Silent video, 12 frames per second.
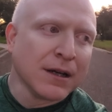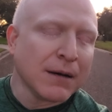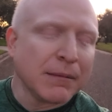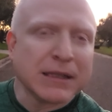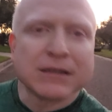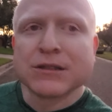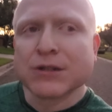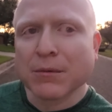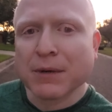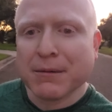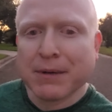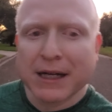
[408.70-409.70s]
I made so
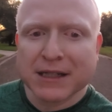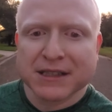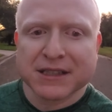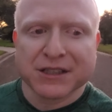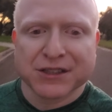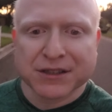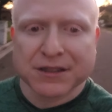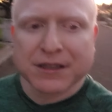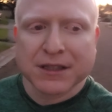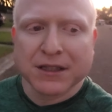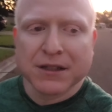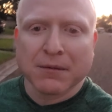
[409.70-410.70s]
many bad decisions.
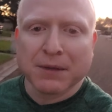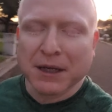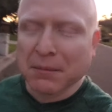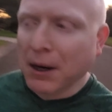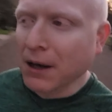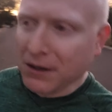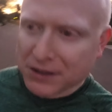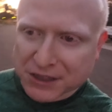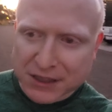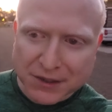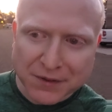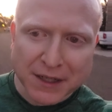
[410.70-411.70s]
You know how many
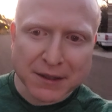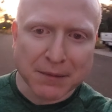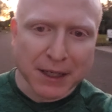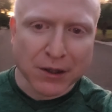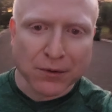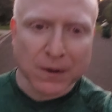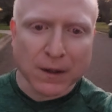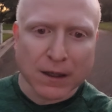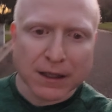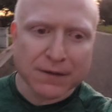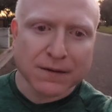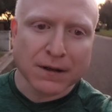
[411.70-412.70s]
apologies I've had to make over the
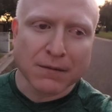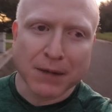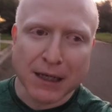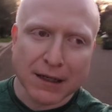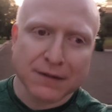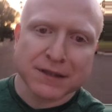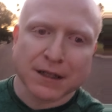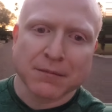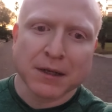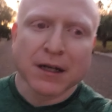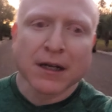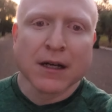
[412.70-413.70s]
life of my lifetime?
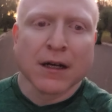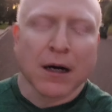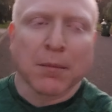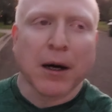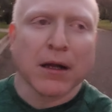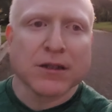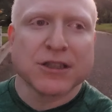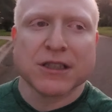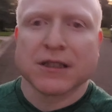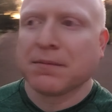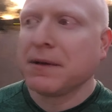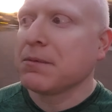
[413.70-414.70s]

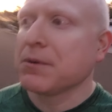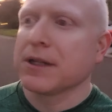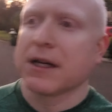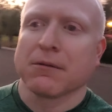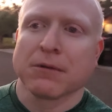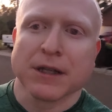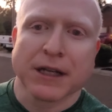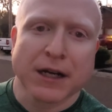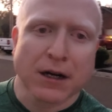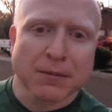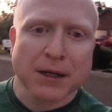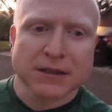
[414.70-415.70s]
Apologies to people that I really
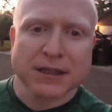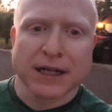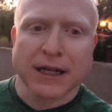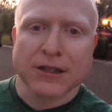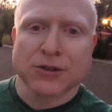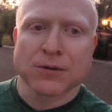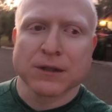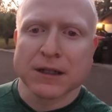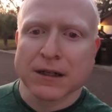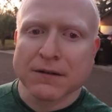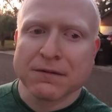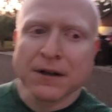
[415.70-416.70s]
care about today and truly
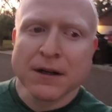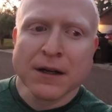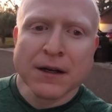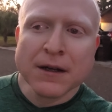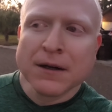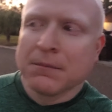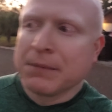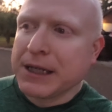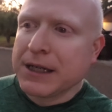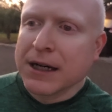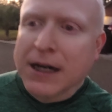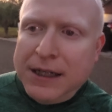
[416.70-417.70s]
love
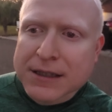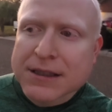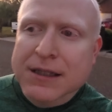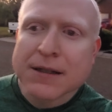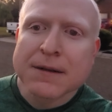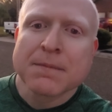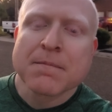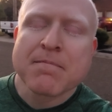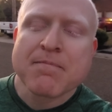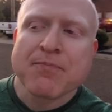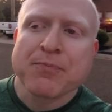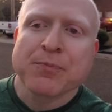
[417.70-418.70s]
because
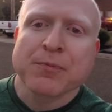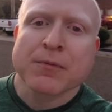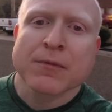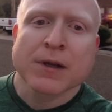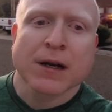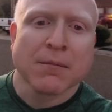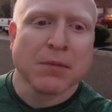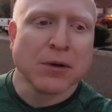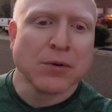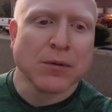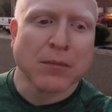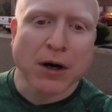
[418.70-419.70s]
I
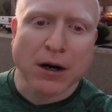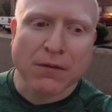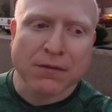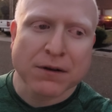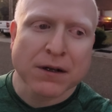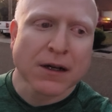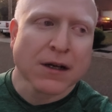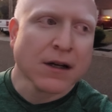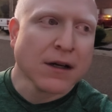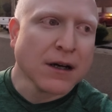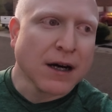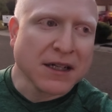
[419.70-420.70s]
blew them off.
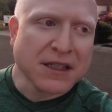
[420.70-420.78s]
I